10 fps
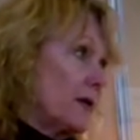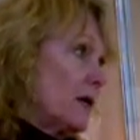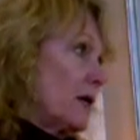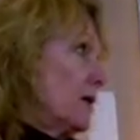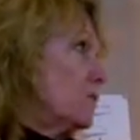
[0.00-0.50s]

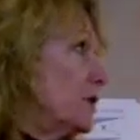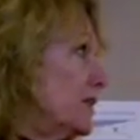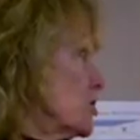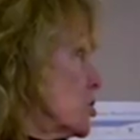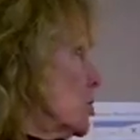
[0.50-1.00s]
And what
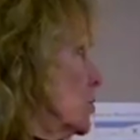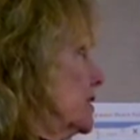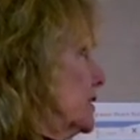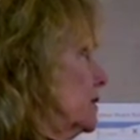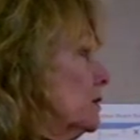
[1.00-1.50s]
this shows
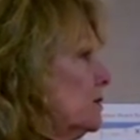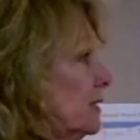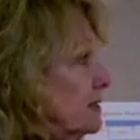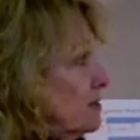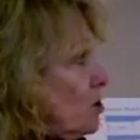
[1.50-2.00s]
here,
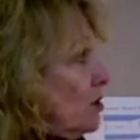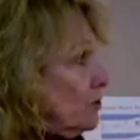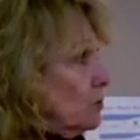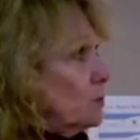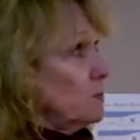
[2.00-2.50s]
it's all the
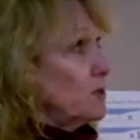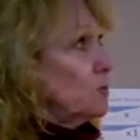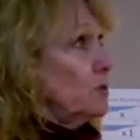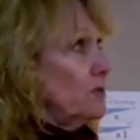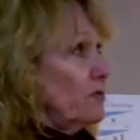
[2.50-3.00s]
groups that
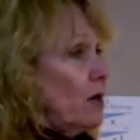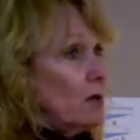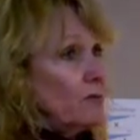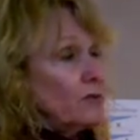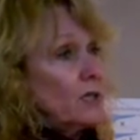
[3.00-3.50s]
were
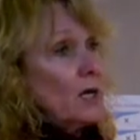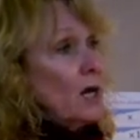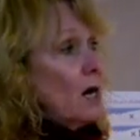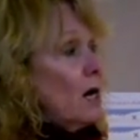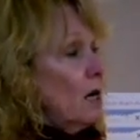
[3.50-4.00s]
involved,
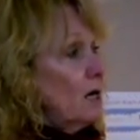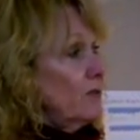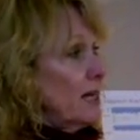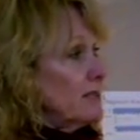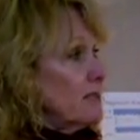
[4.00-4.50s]
the
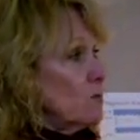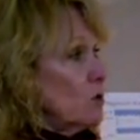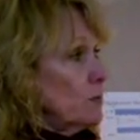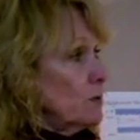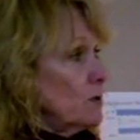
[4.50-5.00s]
anti-war
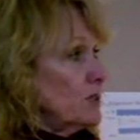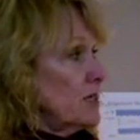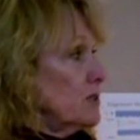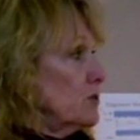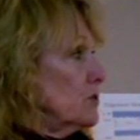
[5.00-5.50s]

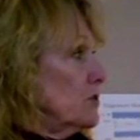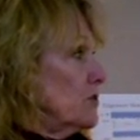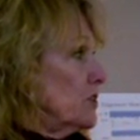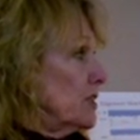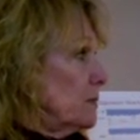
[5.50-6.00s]
protesters,
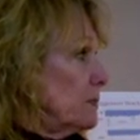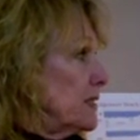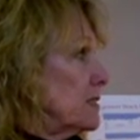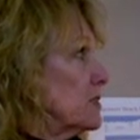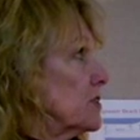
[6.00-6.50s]
the
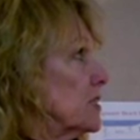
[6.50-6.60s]
yippies,